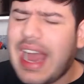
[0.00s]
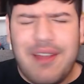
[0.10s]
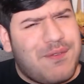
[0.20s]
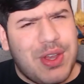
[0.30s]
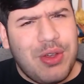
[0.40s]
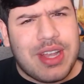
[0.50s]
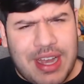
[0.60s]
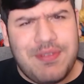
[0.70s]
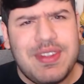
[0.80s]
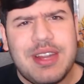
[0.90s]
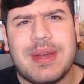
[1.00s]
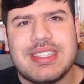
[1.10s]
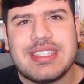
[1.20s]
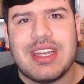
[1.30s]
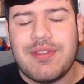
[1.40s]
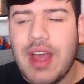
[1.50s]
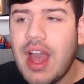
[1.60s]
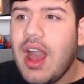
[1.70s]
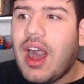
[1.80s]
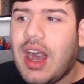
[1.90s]
I feel confident in myself.
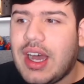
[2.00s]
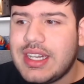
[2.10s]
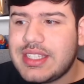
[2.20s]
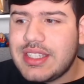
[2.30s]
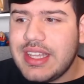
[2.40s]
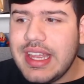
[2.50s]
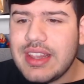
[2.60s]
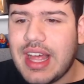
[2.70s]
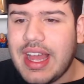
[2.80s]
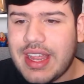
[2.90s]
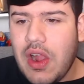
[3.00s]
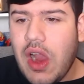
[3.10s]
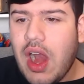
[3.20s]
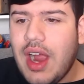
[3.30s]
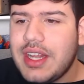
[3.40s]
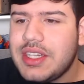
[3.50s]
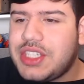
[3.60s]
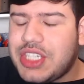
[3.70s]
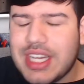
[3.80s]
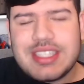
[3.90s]
Honestly, like
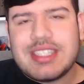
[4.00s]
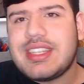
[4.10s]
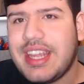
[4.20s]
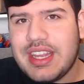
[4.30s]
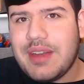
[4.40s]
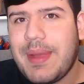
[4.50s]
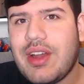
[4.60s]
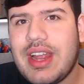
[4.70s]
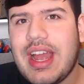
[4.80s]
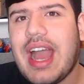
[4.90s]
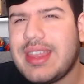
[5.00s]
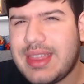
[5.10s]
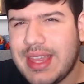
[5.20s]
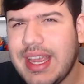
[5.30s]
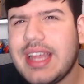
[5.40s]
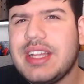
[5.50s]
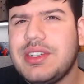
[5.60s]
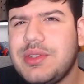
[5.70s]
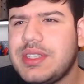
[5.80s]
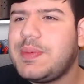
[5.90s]
just thinking about it, I think I can
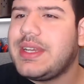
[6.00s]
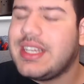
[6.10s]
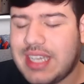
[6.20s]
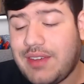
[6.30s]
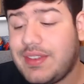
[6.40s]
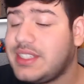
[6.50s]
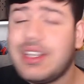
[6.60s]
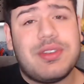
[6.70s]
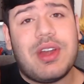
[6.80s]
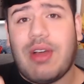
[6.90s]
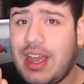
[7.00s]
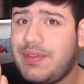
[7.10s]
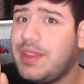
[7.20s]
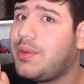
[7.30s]
do this because obviously, you know, I have the